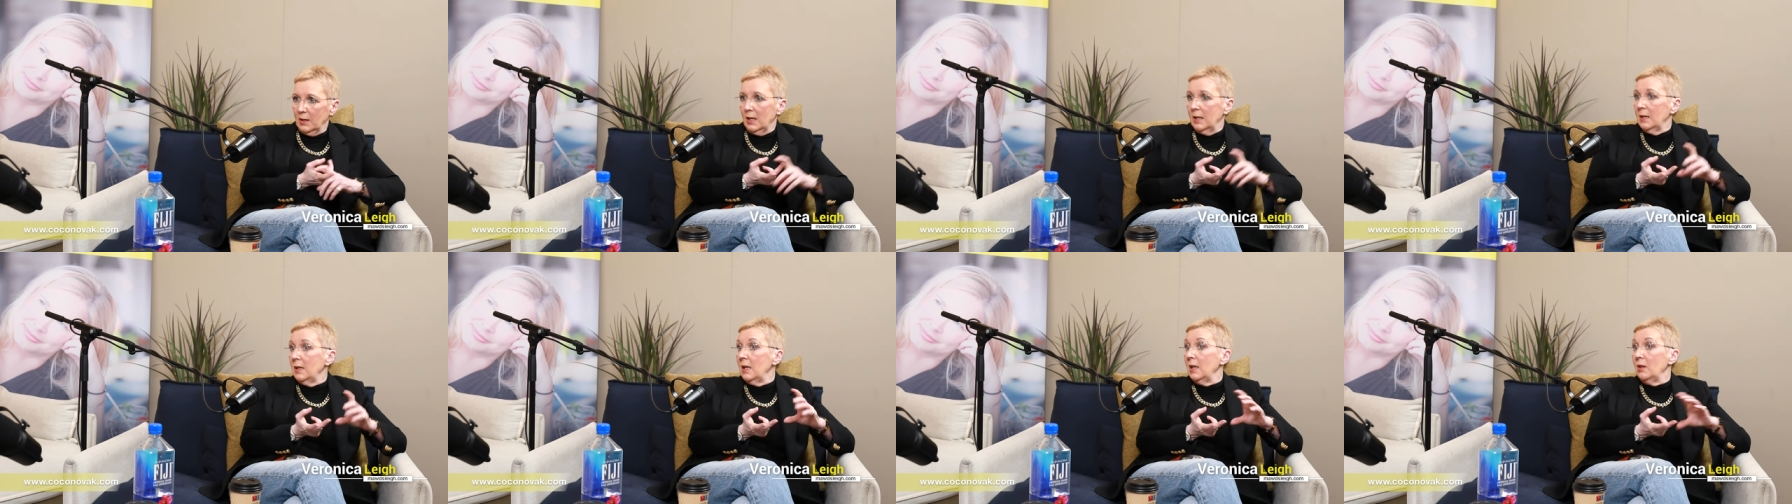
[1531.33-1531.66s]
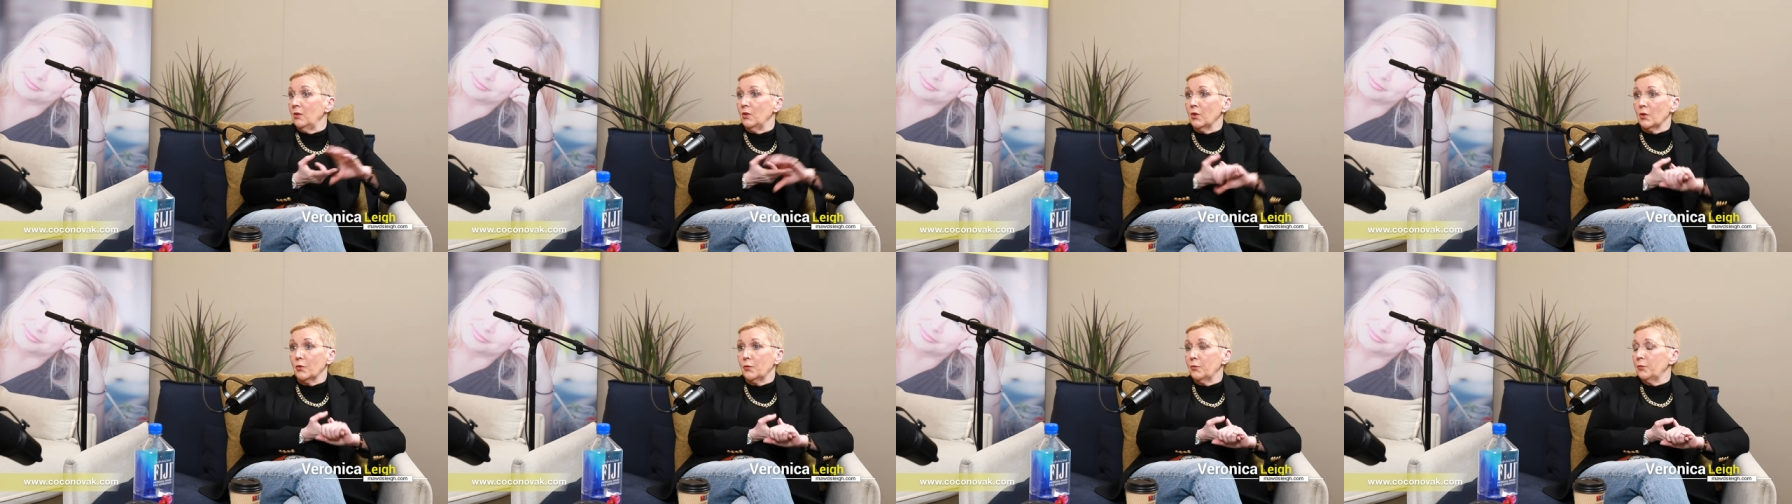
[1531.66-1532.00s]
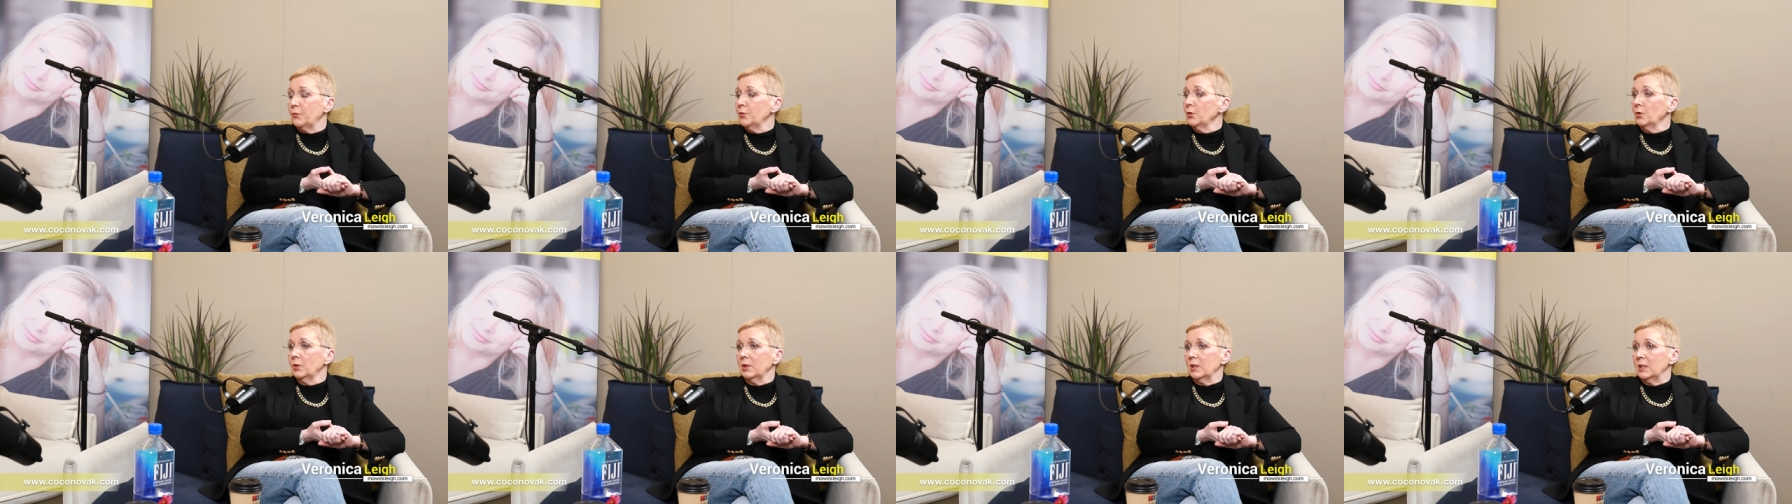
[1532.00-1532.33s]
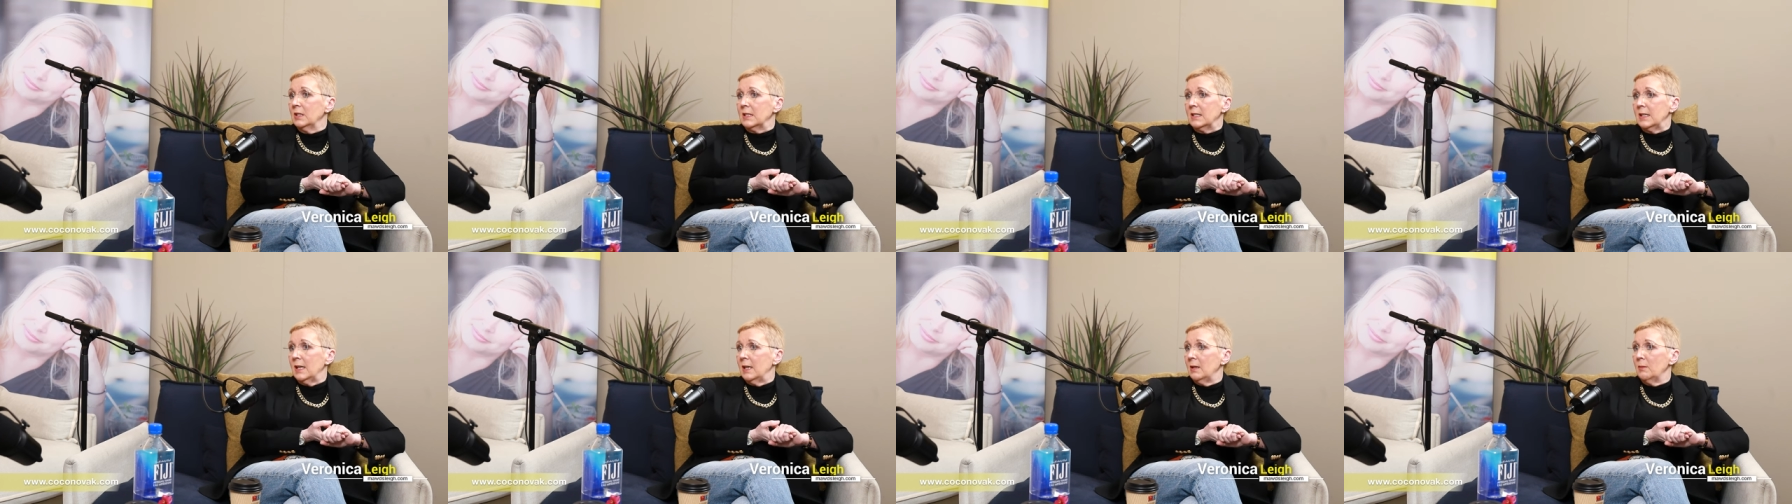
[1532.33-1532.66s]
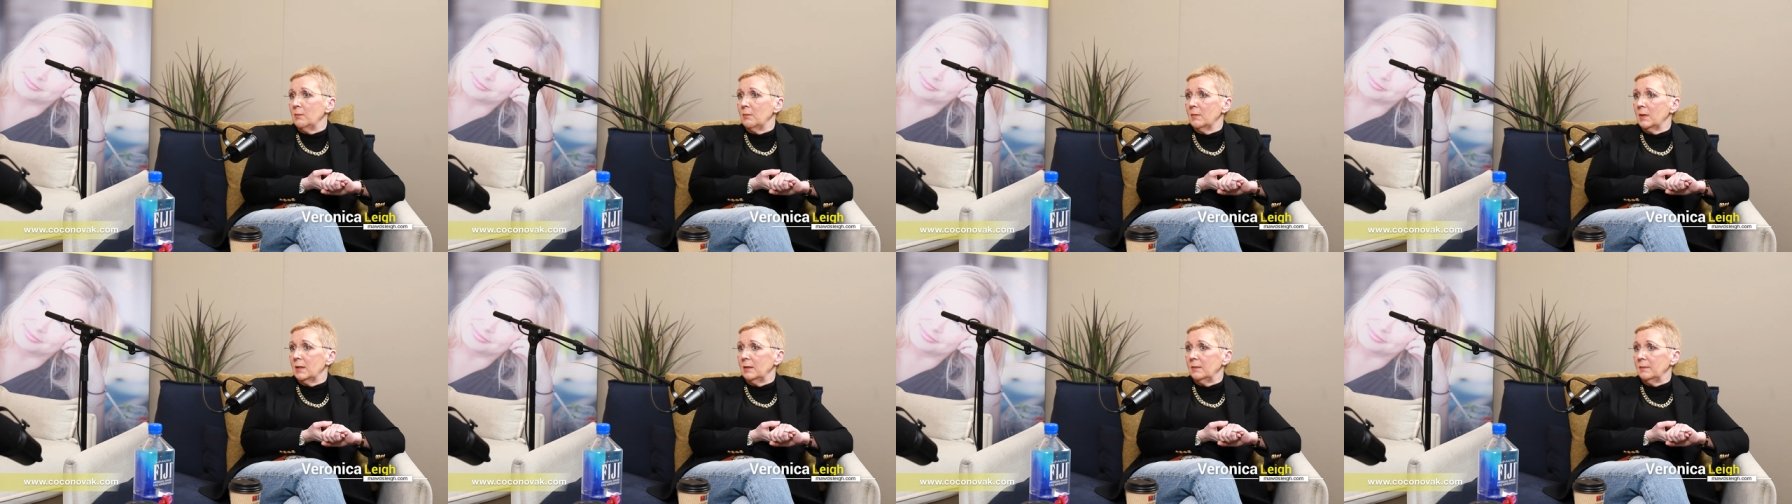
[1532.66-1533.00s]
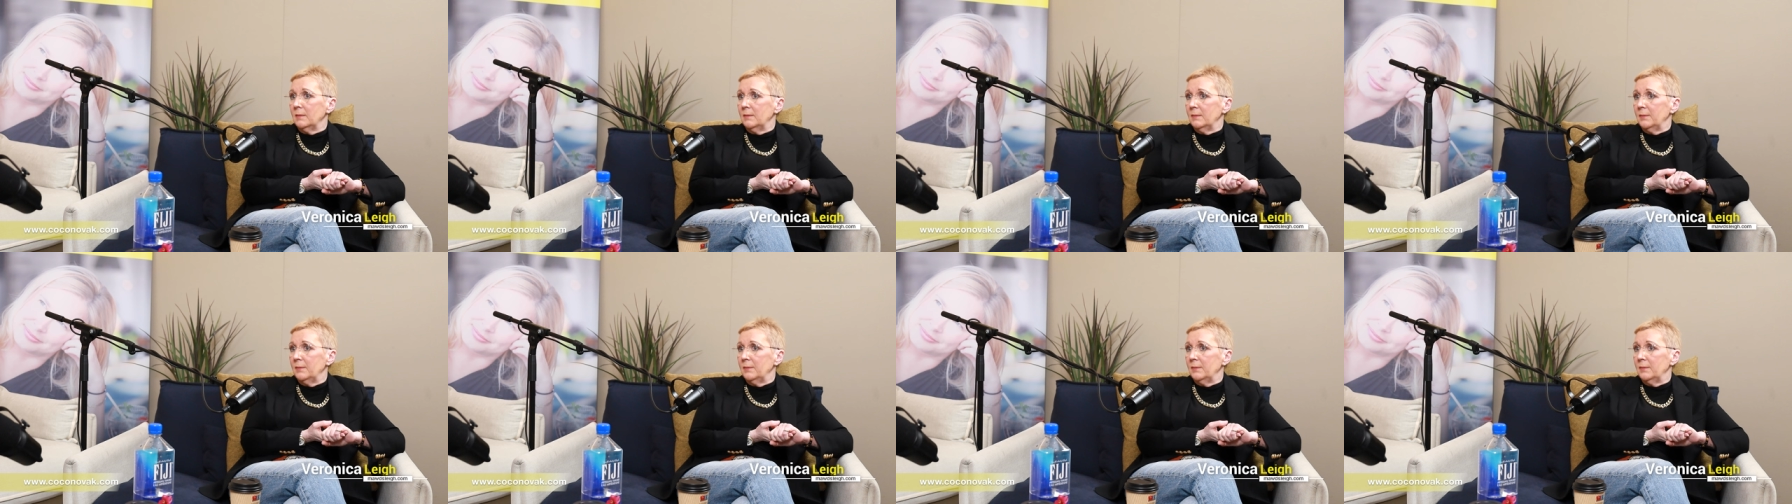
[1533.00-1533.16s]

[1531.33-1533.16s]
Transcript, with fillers: and then they're full of resentment.